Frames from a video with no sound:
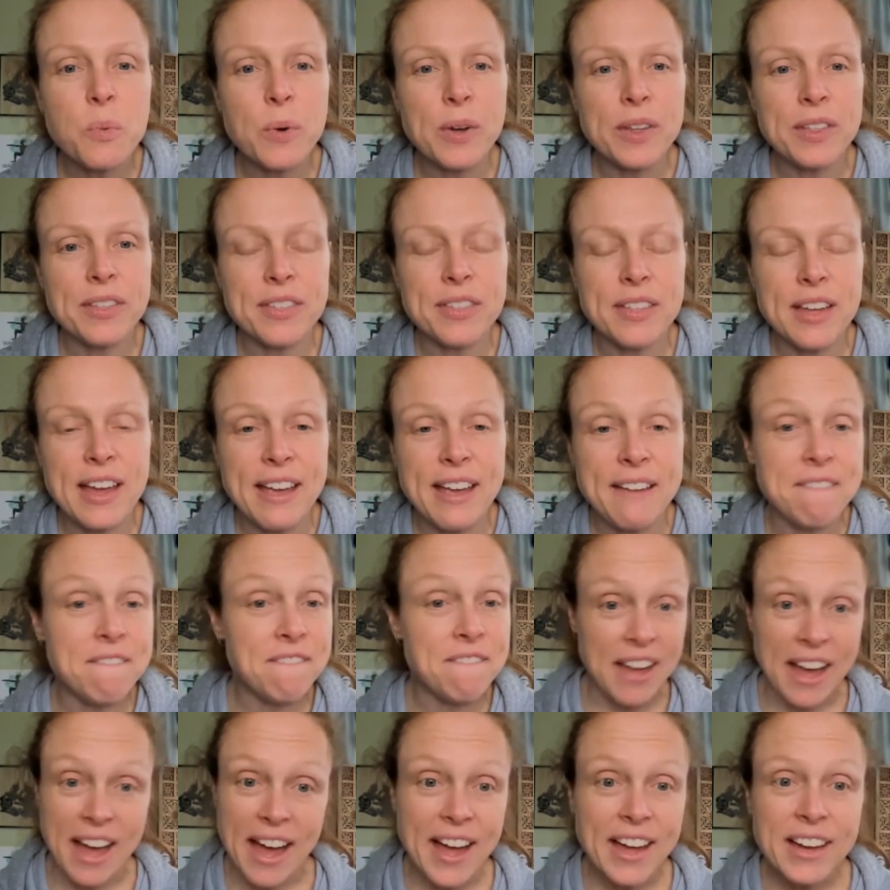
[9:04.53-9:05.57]
with a
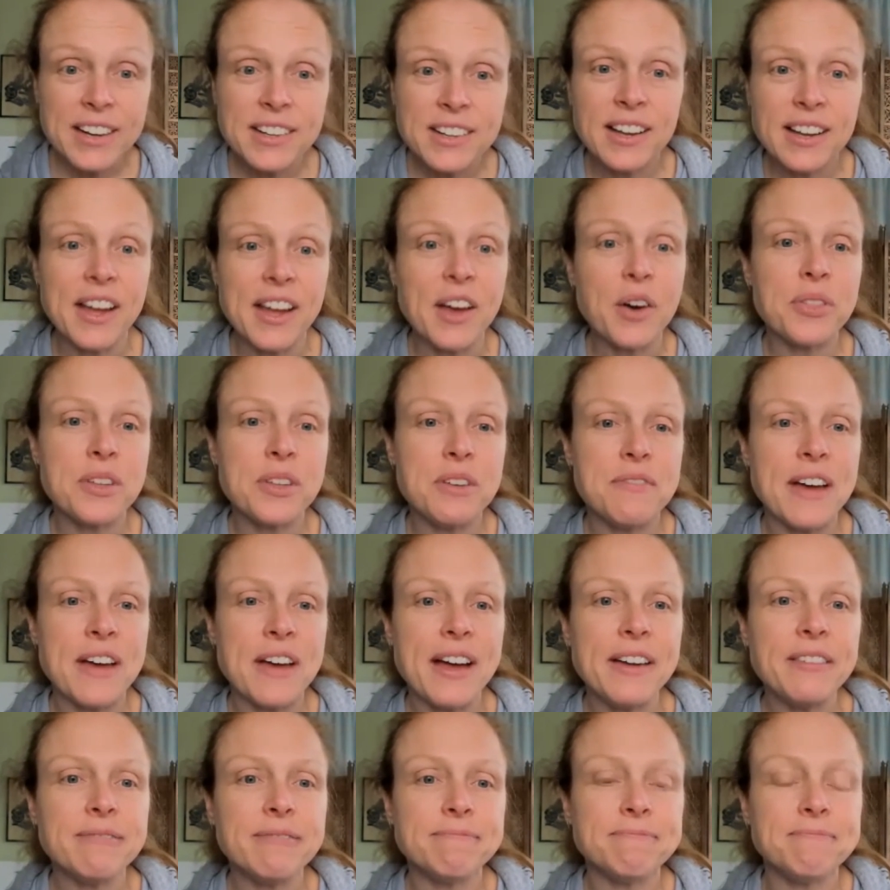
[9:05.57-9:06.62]
healthy
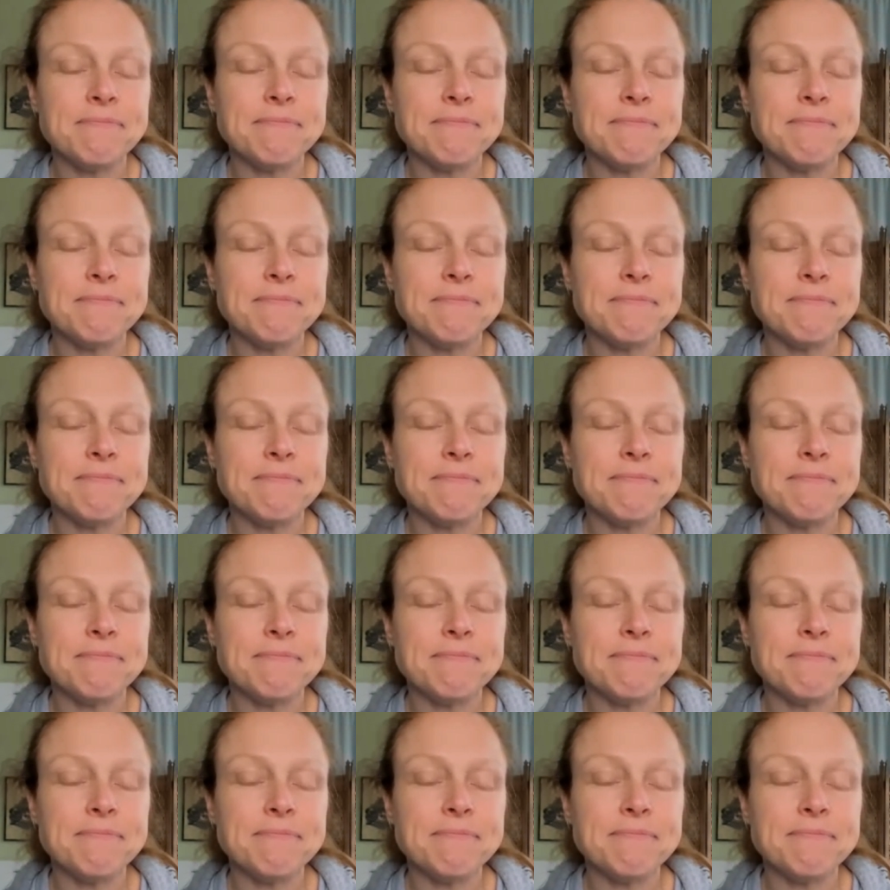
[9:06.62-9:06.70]
fat.